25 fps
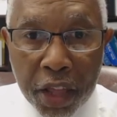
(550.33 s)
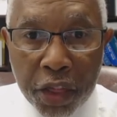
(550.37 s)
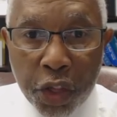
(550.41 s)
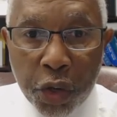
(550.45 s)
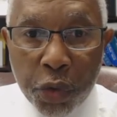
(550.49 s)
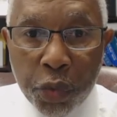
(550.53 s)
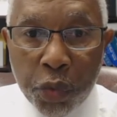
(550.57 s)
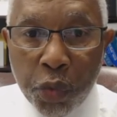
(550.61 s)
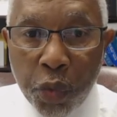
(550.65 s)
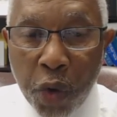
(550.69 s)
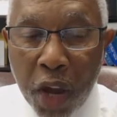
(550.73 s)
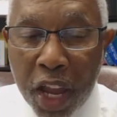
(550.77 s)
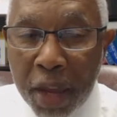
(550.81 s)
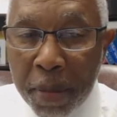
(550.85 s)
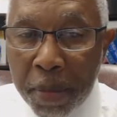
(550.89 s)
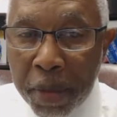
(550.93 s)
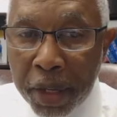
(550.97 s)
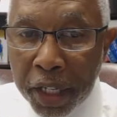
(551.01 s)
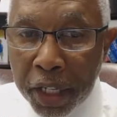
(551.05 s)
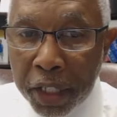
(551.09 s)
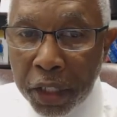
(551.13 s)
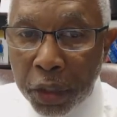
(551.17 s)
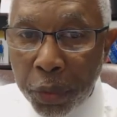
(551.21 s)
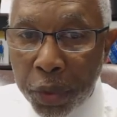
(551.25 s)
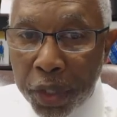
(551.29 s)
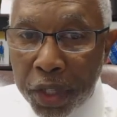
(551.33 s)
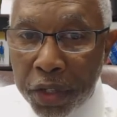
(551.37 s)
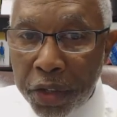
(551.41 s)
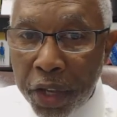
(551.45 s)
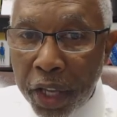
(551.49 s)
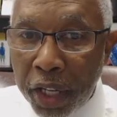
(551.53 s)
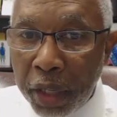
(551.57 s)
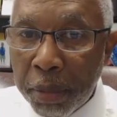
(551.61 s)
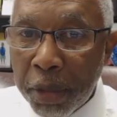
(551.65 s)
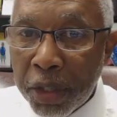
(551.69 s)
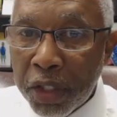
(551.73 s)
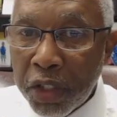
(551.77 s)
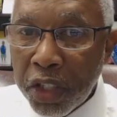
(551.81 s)
The arraignment in
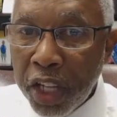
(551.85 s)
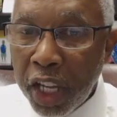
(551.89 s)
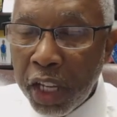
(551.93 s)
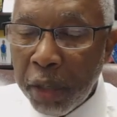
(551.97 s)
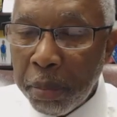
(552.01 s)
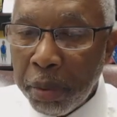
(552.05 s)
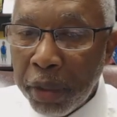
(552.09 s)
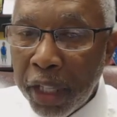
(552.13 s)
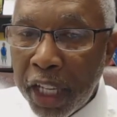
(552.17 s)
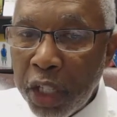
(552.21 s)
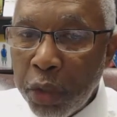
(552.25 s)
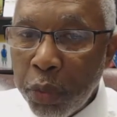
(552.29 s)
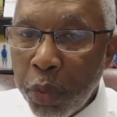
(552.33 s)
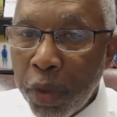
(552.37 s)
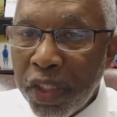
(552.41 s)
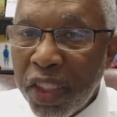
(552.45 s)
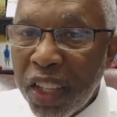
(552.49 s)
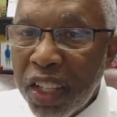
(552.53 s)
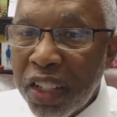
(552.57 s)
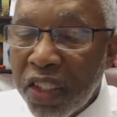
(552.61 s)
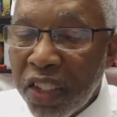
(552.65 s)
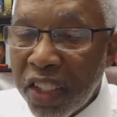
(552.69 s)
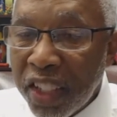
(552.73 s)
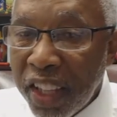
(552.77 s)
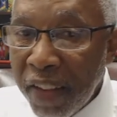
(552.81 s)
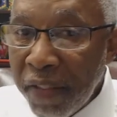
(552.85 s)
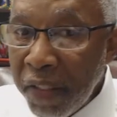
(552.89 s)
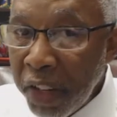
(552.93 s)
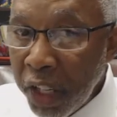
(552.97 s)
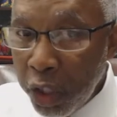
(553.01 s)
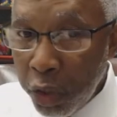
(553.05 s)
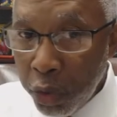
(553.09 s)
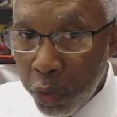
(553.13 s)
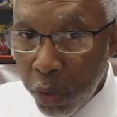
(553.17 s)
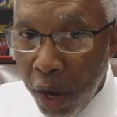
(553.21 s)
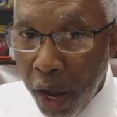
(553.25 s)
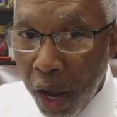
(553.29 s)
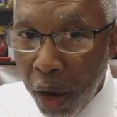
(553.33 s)
Louisiana must take place within
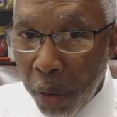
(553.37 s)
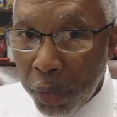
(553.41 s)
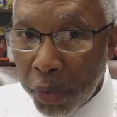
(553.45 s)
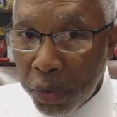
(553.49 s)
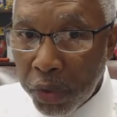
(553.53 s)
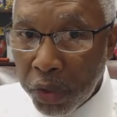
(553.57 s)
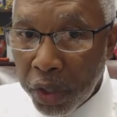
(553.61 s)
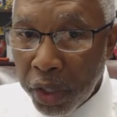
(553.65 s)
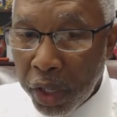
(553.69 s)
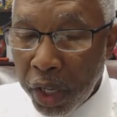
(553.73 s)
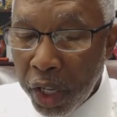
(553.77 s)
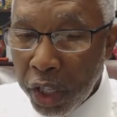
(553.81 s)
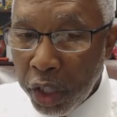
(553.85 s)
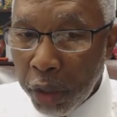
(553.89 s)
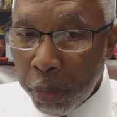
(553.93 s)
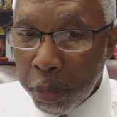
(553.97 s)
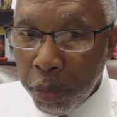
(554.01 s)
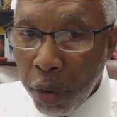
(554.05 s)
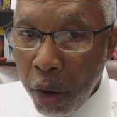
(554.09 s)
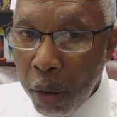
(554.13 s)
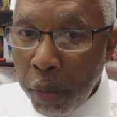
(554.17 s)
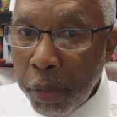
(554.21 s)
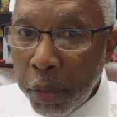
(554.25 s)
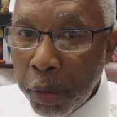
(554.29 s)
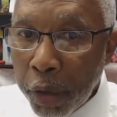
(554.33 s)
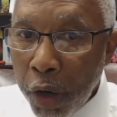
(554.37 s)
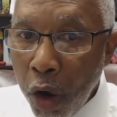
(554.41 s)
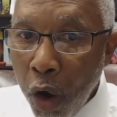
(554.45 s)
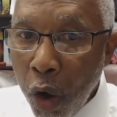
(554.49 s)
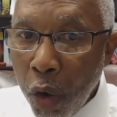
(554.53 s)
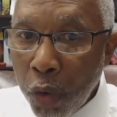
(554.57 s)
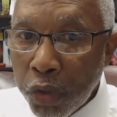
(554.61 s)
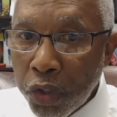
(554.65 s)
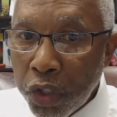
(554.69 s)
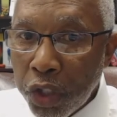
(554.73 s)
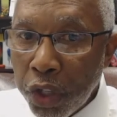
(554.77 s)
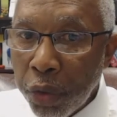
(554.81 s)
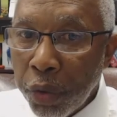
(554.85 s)
72 hours. The probable
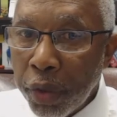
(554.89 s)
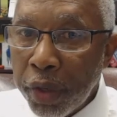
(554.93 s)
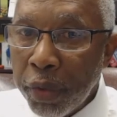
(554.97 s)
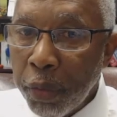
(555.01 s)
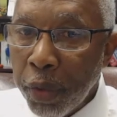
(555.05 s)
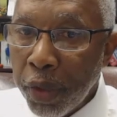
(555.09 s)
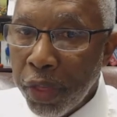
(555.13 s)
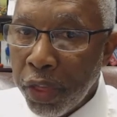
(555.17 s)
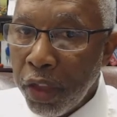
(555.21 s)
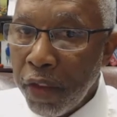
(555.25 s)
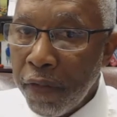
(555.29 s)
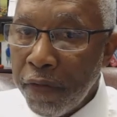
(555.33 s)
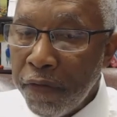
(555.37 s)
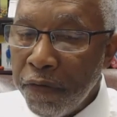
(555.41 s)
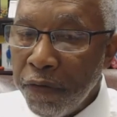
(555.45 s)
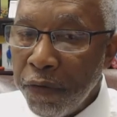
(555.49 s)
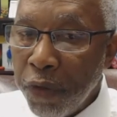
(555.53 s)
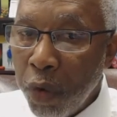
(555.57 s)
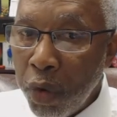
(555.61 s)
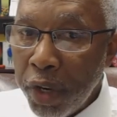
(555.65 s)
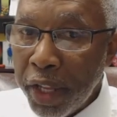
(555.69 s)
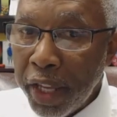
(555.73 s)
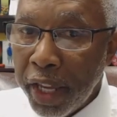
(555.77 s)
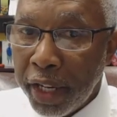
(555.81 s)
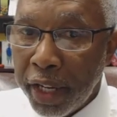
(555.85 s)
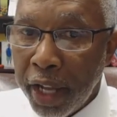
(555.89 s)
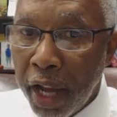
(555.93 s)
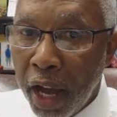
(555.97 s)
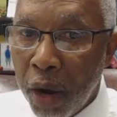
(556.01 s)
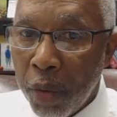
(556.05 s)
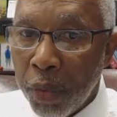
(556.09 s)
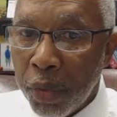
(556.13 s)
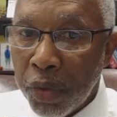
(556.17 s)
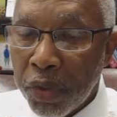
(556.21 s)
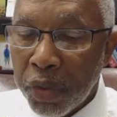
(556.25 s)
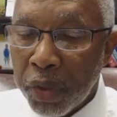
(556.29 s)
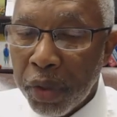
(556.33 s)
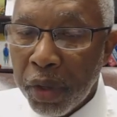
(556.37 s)
cause hearing within 48
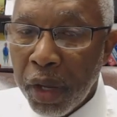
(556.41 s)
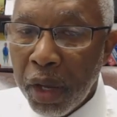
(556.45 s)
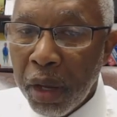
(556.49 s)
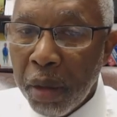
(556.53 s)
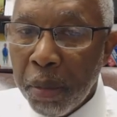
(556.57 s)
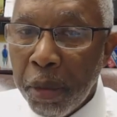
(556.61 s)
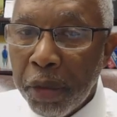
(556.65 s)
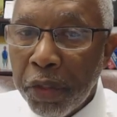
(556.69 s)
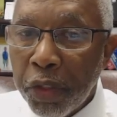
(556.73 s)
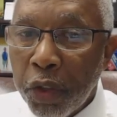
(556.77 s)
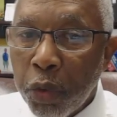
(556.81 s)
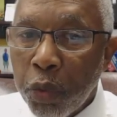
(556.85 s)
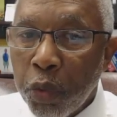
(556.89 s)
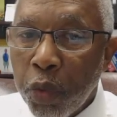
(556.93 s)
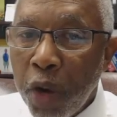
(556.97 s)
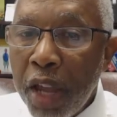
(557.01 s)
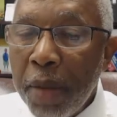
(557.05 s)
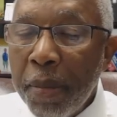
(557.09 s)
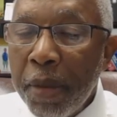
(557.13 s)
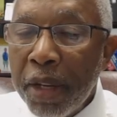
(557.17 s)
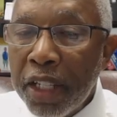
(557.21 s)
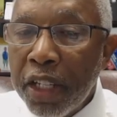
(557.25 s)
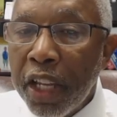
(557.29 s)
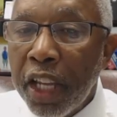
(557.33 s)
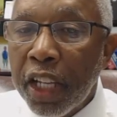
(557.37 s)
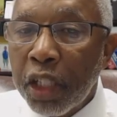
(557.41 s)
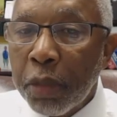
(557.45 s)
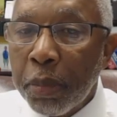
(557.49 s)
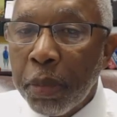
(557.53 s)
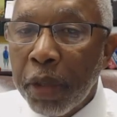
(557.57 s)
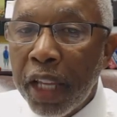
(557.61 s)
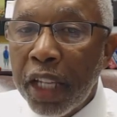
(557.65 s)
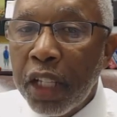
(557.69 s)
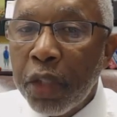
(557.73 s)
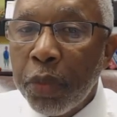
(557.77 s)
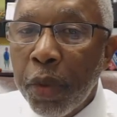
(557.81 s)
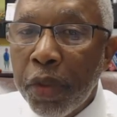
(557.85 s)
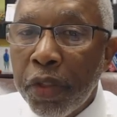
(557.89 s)
hours, but the arraignment takes
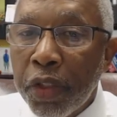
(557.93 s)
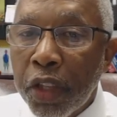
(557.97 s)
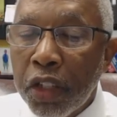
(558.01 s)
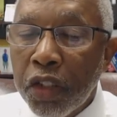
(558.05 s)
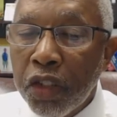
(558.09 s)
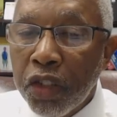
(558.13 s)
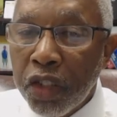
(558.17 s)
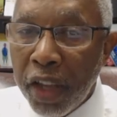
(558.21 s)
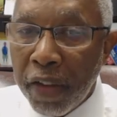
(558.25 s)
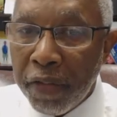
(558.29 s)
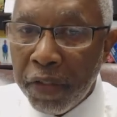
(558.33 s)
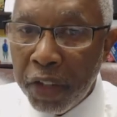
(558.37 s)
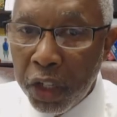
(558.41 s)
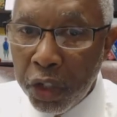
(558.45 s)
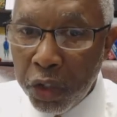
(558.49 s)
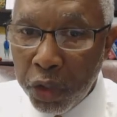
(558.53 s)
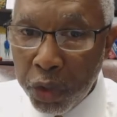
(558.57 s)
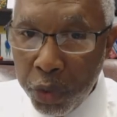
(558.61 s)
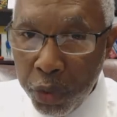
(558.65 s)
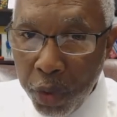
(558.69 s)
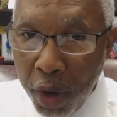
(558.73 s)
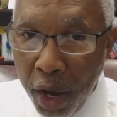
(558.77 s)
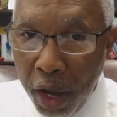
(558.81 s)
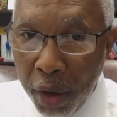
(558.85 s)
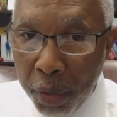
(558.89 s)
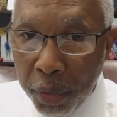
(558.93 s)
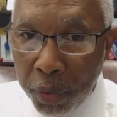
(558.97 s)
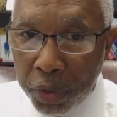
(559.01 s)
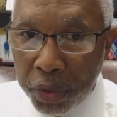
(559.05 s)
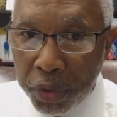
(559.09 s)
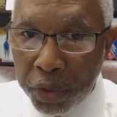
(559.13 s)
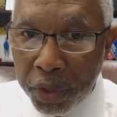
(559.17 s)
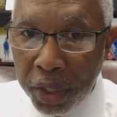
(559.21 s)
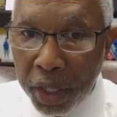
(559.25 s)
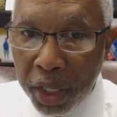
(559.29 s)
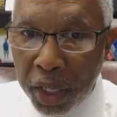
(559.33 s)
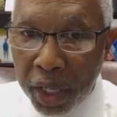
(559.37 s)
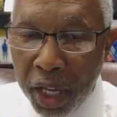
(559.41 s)
place within 72
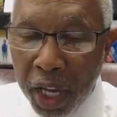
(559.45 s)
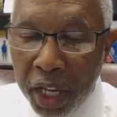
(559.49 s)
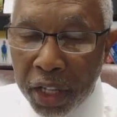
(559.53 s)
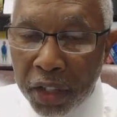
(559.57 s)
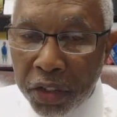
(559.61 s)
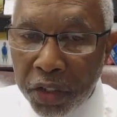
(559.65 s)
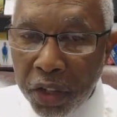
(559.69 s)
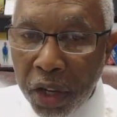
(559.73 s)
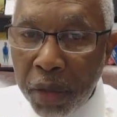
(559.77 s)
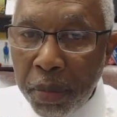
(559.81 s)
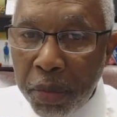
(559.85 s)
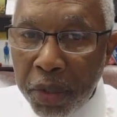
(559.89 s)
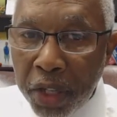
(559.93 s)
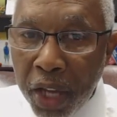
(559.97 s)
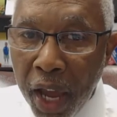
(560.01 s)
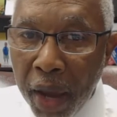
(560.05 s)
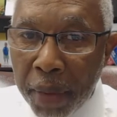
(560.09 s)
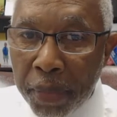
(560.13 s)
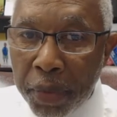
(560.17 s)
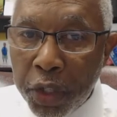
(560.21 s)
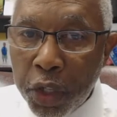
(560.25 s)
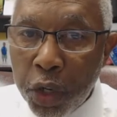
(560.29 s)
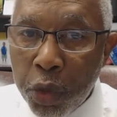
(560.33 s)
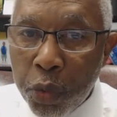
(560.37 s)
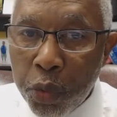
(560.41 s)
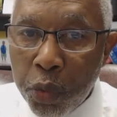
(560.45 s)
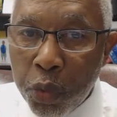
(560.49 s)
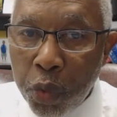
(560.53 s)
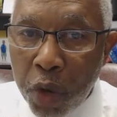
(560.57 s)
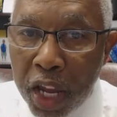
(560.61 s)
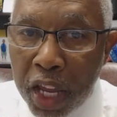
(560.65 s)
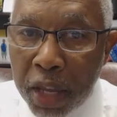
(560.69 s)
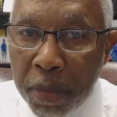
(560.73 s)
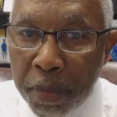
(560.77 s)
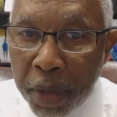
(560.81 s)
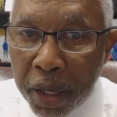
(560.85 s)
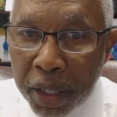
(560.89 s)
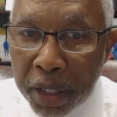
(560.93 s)
hours. And sometimes the
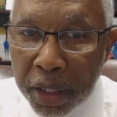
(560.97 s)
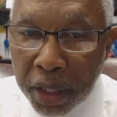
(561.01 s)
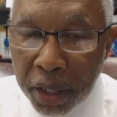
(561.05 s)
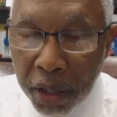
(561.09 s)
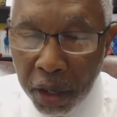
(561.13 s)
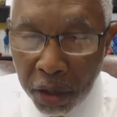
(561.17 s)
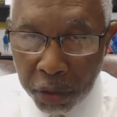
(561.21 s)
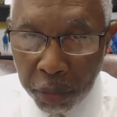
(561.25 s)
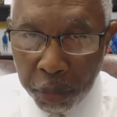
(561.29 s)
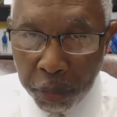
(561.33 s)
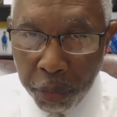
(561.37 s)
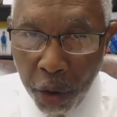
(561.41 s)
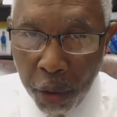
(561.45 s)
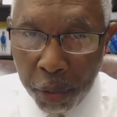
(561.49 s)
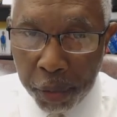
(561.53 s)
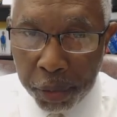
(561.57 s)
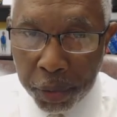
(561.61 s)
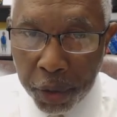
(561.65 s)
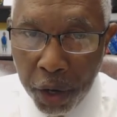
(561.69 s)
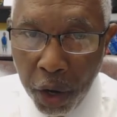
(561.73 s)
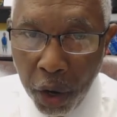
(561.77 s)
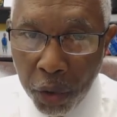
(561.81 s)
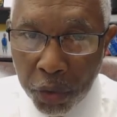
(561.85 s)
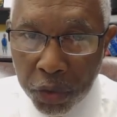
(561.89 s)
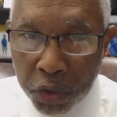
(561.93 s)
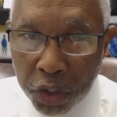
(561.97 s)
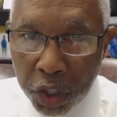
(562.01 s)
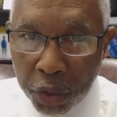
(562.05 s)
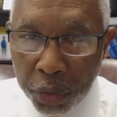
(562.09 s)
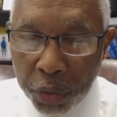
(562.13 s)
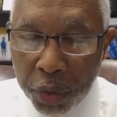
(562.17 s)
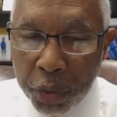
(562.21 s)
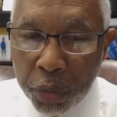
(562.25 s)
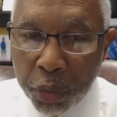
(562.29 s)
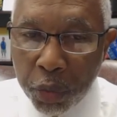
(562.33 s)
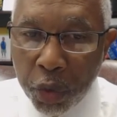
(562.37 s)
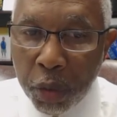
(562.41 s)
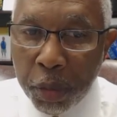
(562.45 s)
arraignment or the probable cause
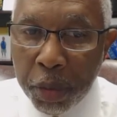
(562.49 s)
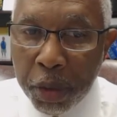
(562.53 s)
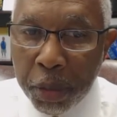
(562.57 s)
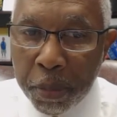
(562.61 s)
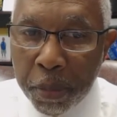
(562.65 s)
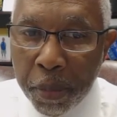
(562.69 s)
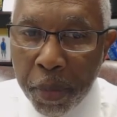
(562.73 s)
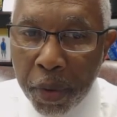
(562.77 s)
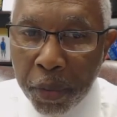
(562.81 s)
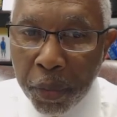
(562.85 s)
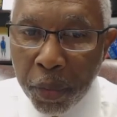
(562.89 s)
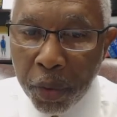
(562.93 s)
hearing will be